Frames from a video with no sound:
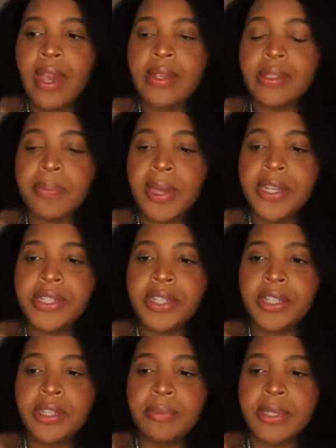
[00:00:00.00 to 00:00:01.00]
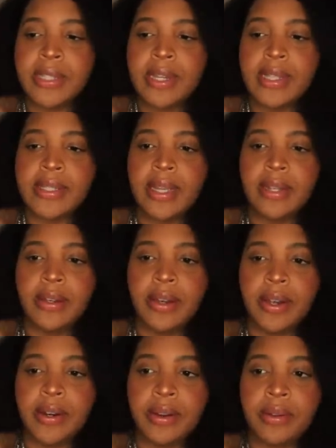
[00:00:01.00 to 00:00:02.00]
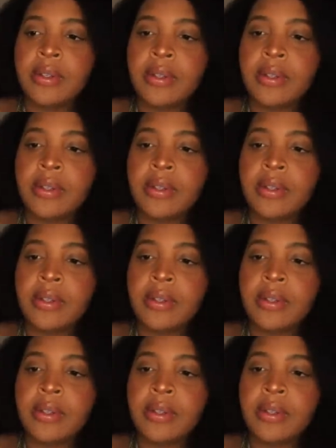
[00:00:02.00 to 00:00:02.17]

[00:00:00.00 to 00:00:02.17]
Especially you, Miss Naysaying daughter.